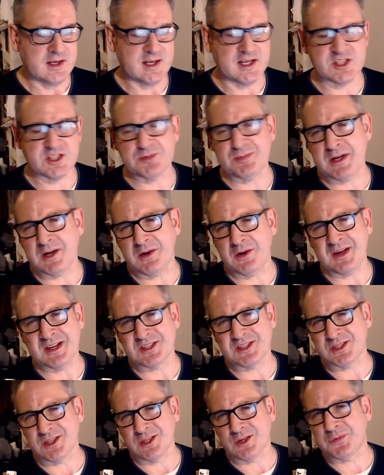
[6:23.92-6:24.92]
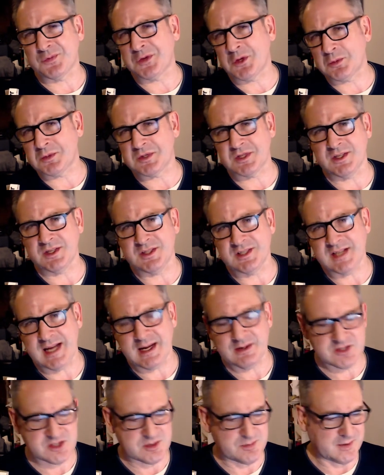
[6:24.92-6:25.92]
experience that the film turned
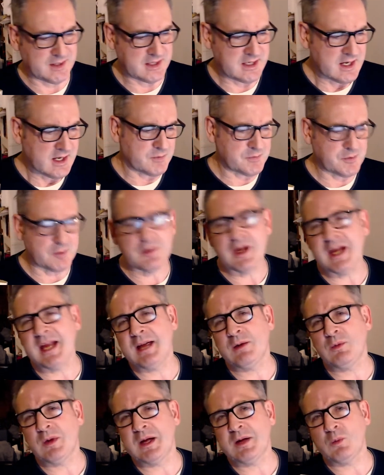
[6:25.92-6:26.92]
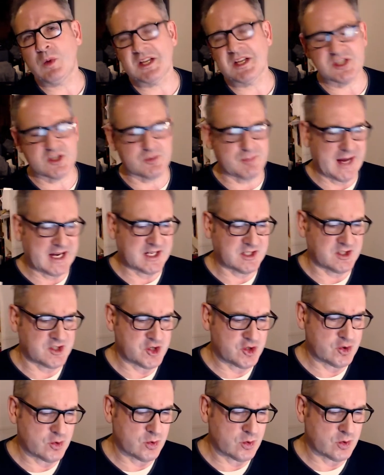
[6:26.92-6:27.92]
out to be. From here we're whisked back
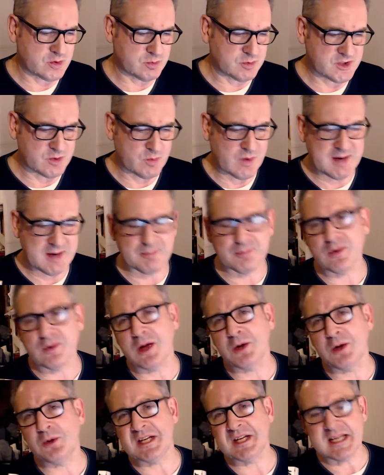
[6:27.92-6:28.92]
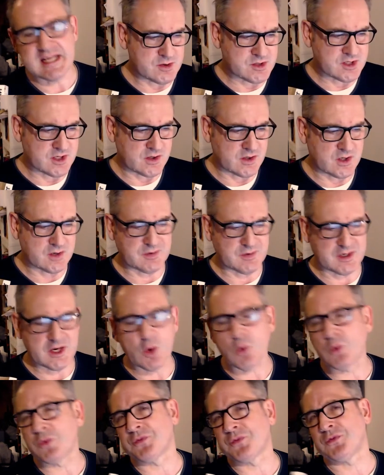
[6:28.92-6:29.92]
ashore to where Brody, who's kind of an
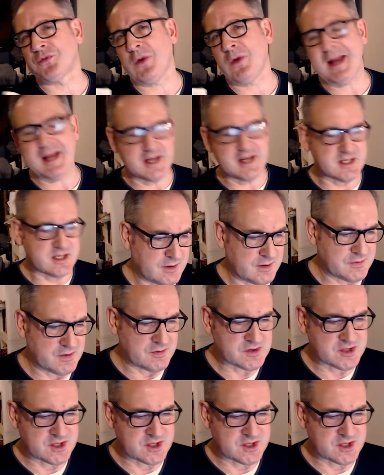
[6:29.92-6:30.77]
old friend if you've